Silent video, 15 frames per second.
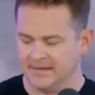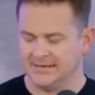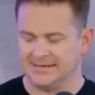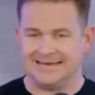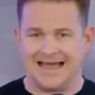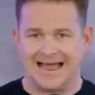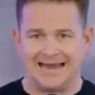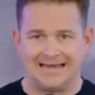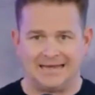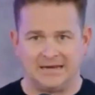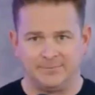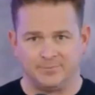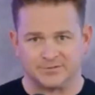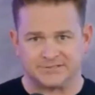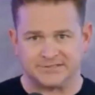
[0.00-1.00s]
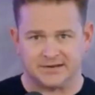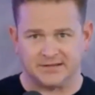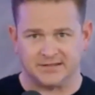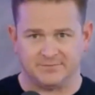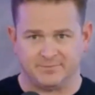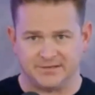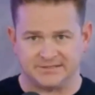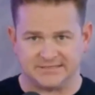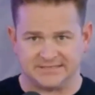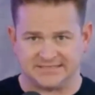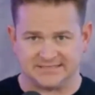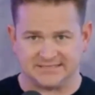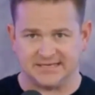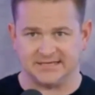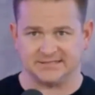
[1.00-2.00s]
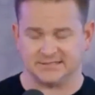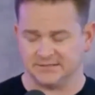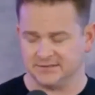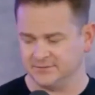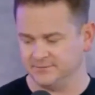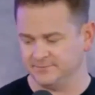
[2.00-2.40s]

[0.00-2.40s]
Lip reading: 90% of the business is this.